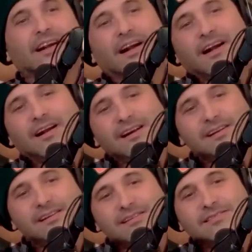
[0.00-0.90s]
senior
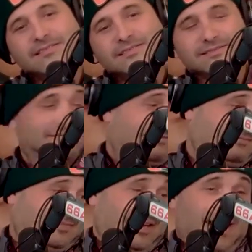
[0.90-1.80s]
advisor to the
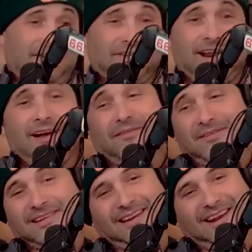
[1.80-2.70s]
president. You never know.
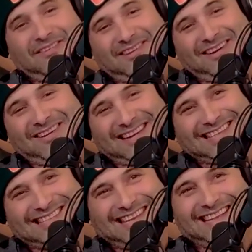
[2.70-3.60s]
You never know. I
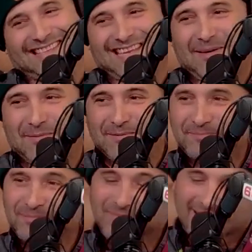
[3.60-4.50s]
guess it's on the table. What happens
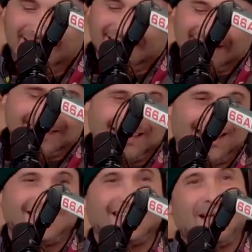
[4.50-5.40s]
when you're It's
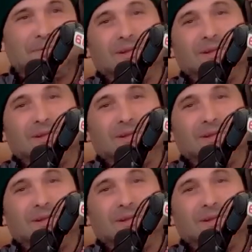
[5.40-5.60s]
on the table.